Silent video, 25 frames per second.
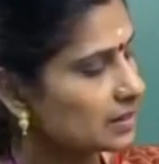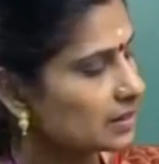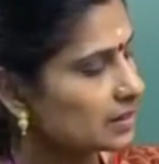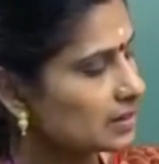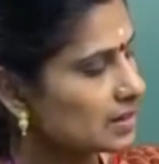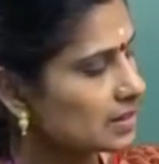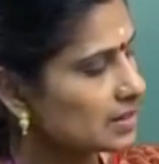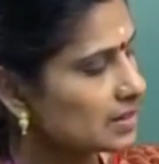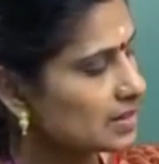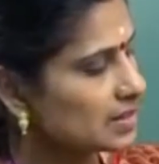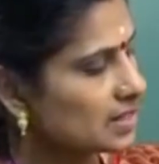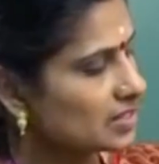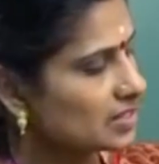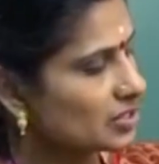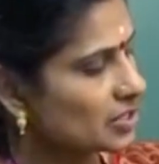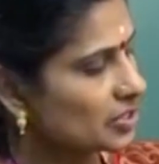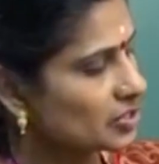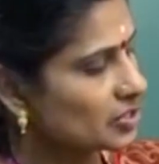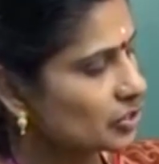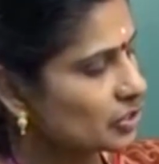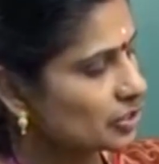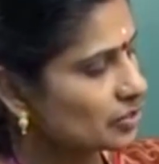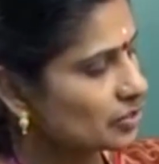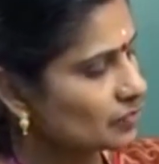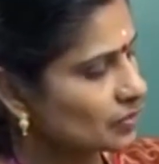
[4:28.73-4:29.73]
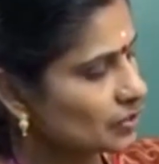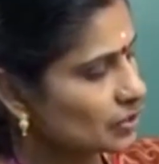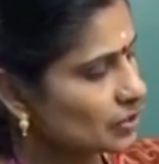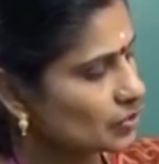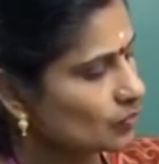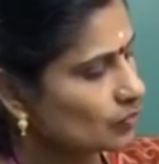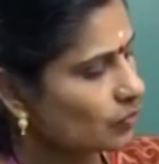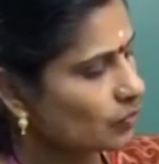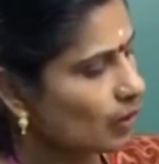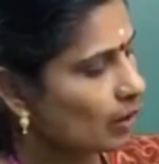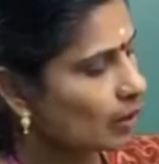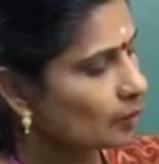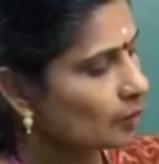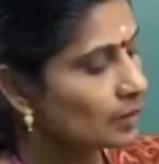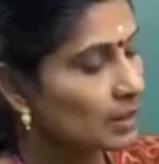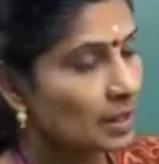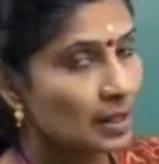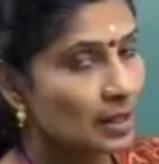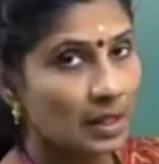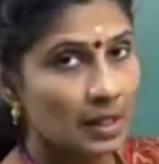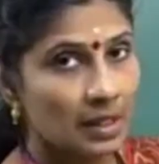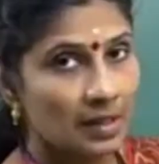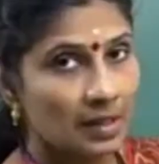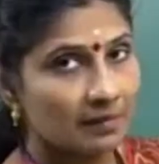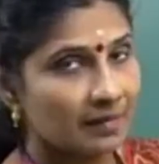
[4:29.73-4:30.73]
This is the section which is
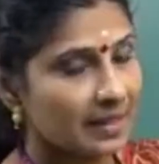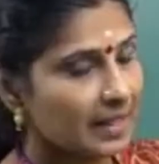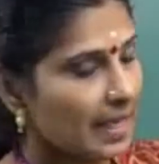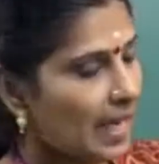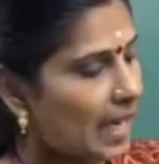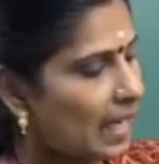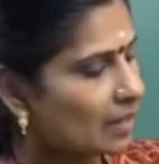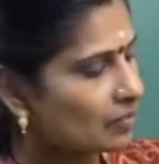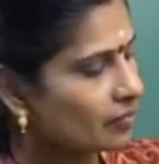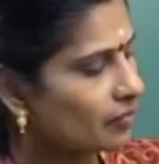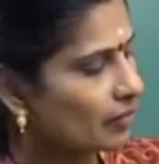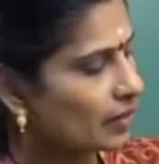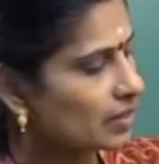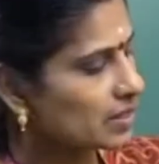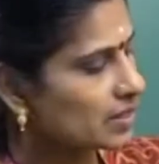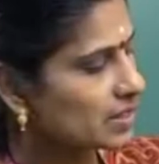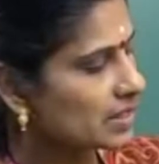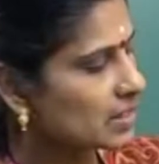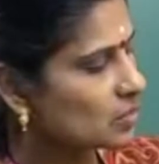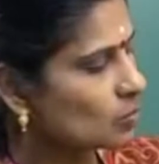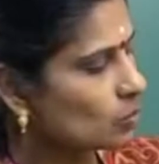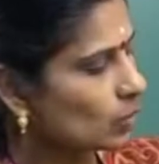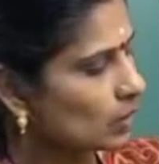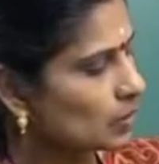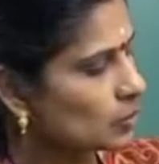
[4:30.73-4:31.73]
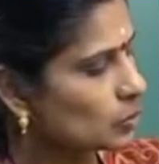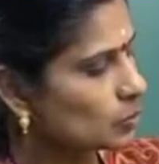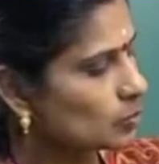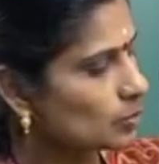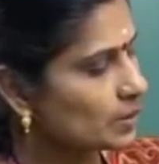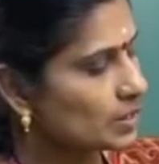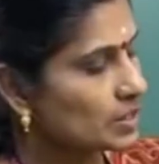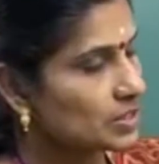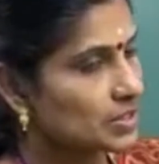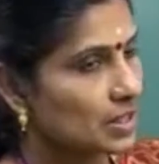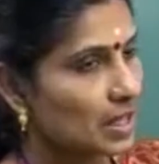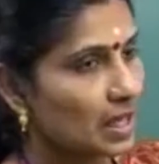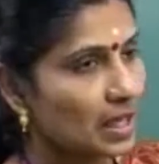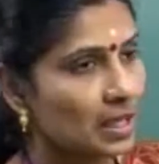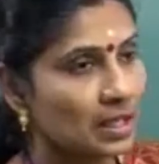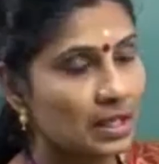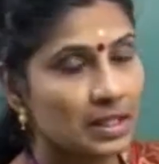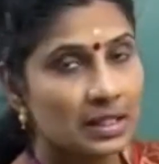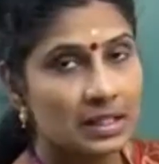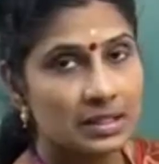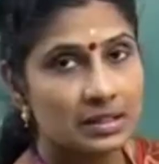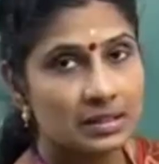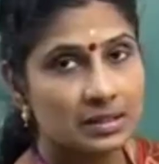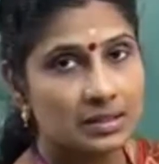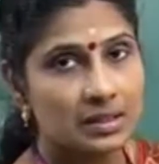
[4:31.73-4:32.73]
formed when alpha is equal to beta.
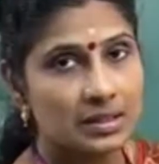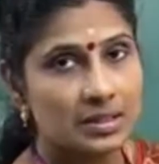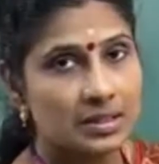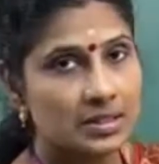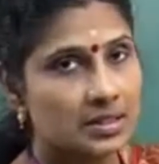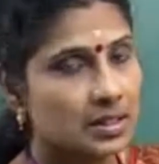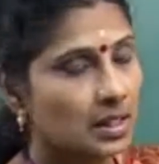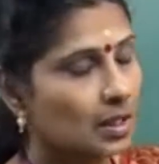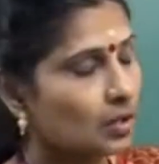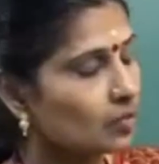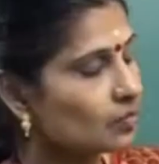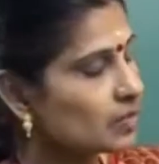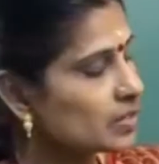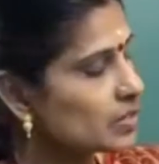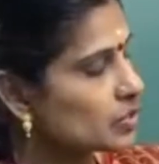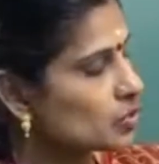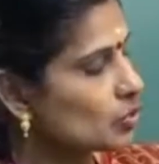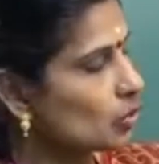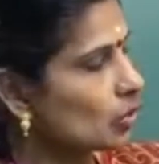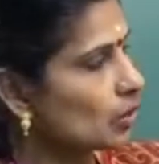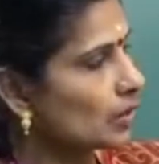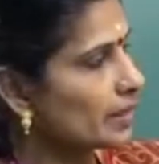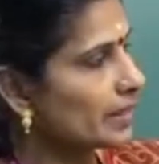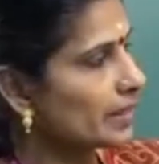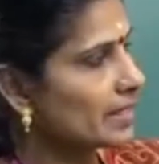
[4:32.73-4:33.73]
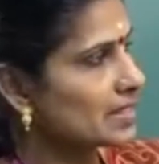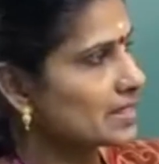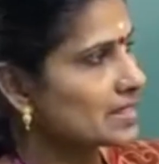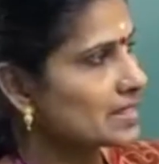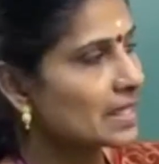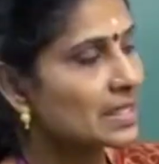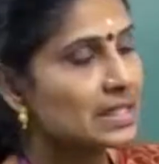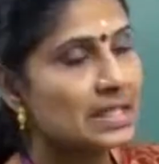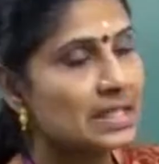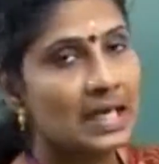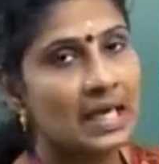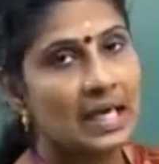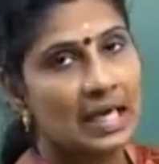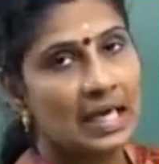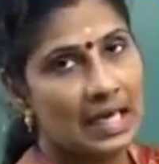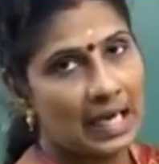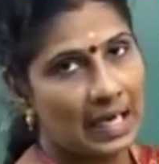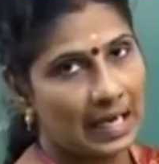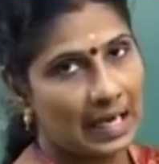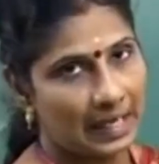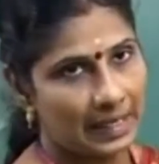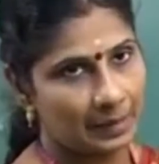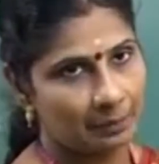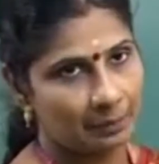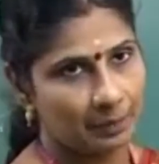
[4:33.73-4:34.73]
This curve is called as a
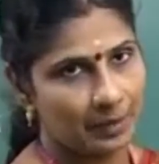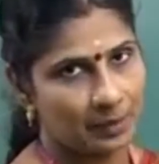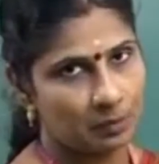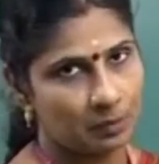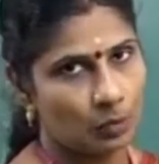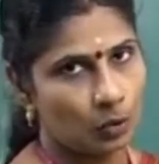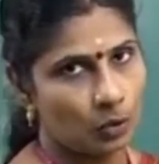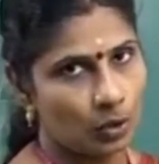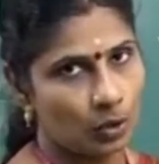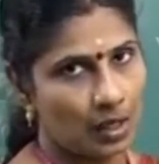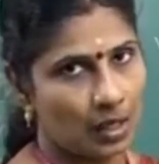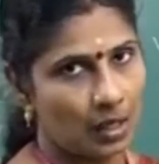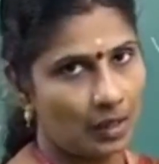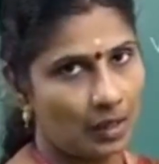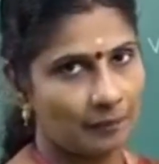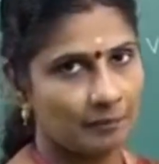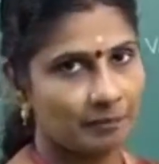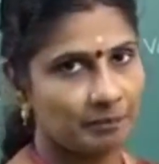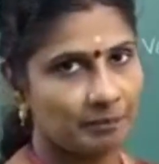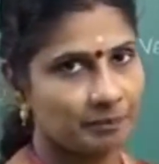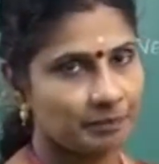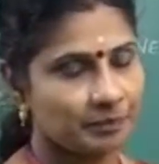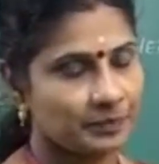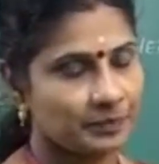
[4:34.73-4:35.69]
hyperbola.